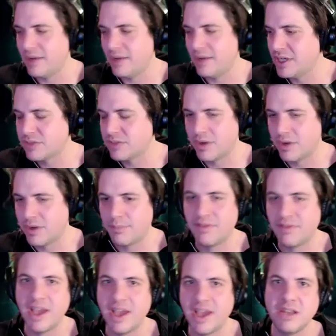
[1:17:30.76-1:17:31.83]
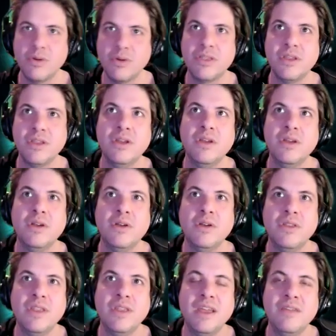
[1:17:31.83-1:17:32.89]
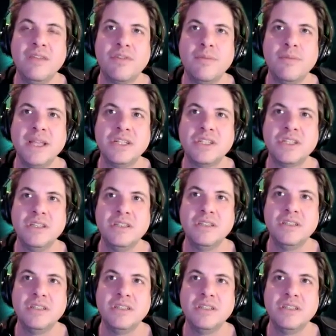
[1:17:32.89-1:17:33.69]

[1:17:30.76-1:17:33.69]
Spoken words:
just want to provide you with the information.